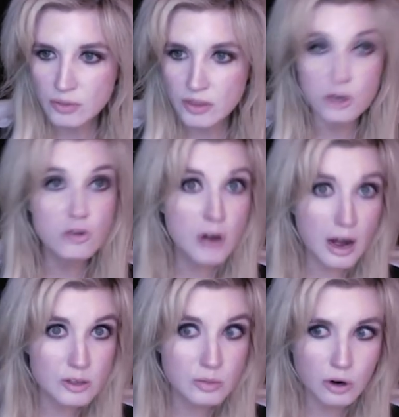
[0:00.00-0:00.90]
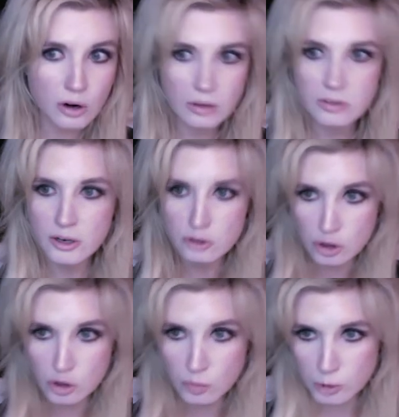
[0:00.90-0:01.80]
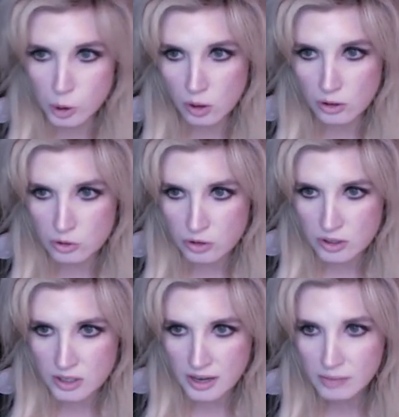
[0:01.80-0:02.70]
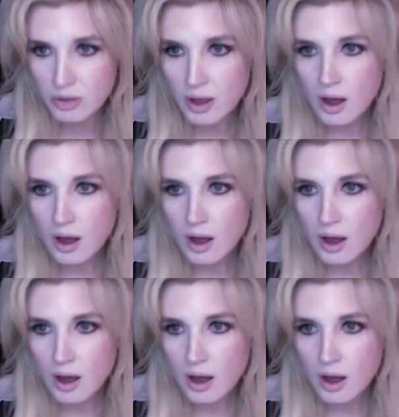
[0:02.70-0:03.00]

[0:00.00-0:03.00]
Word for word: The New Gossip Girl. There's Doom Patrol, as you can see.